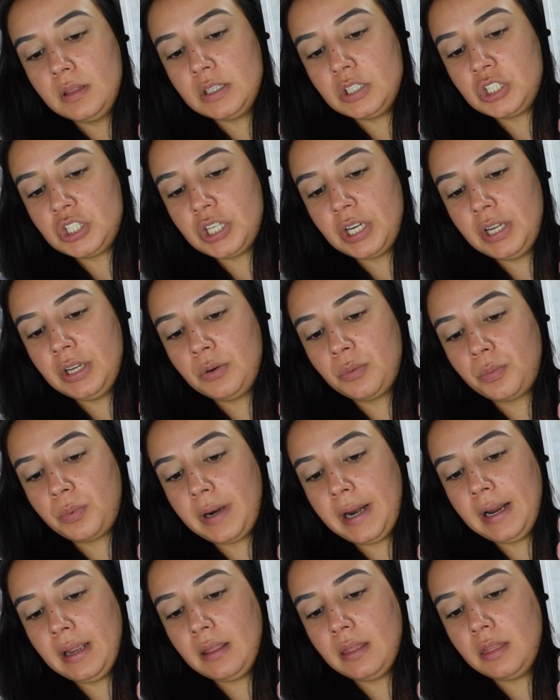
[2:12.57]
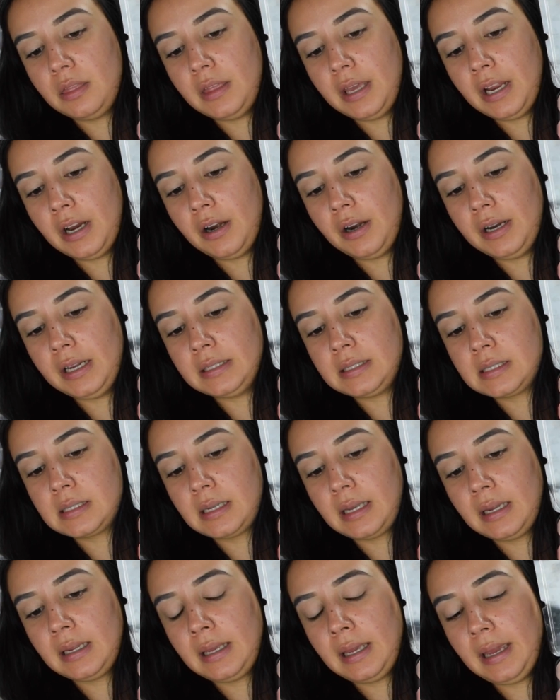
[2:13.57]
this shade right there, it's
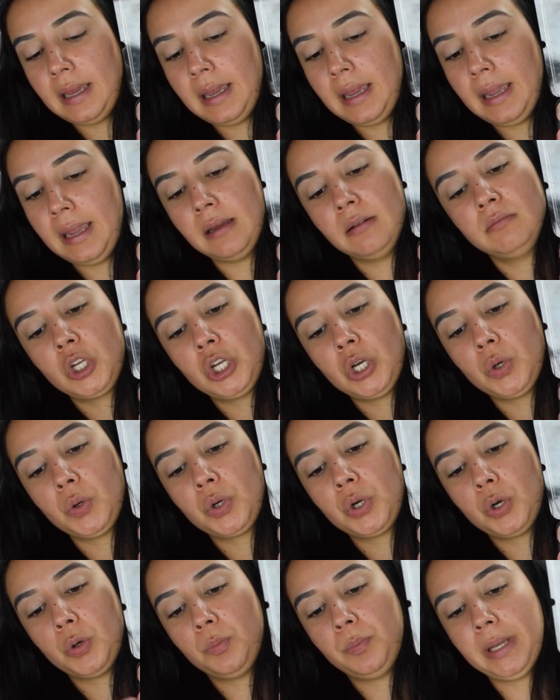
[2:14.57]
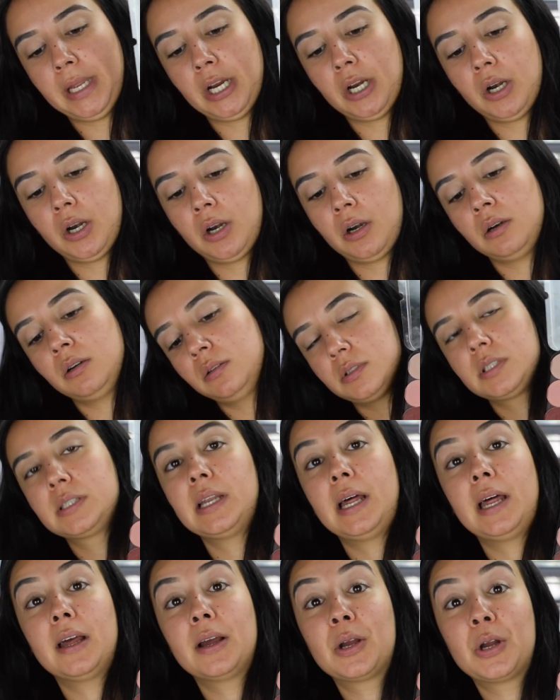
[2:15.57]
like a cocoa bear. It's
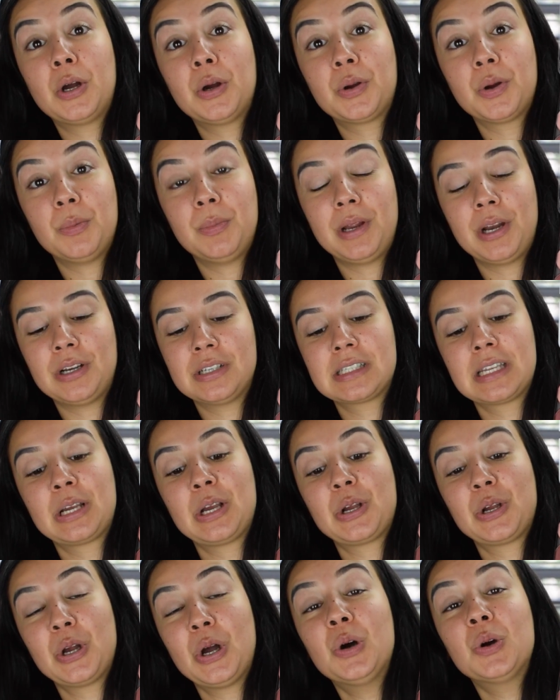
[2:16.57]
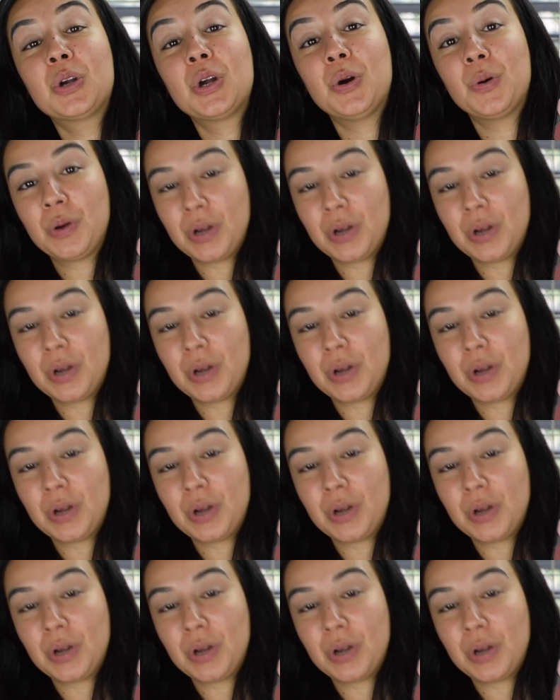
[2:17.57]
not cocoa bear, it's like a cocoa